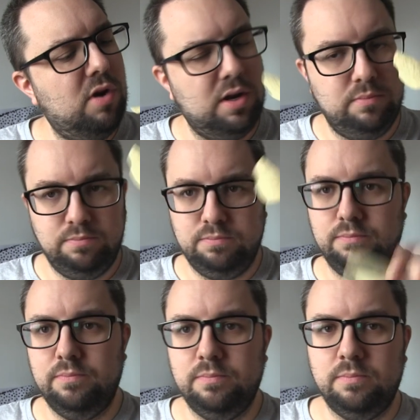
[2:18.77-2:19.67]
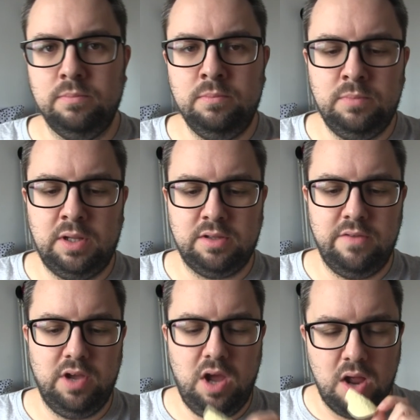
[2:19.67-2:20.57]
Right, let's
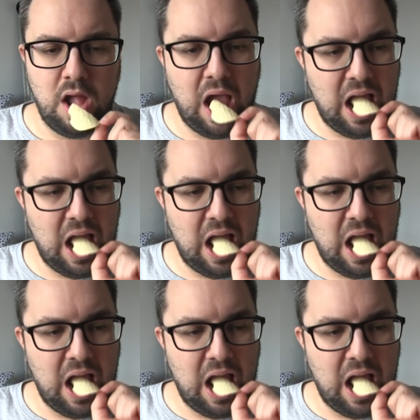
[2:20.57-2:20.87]
give it a go.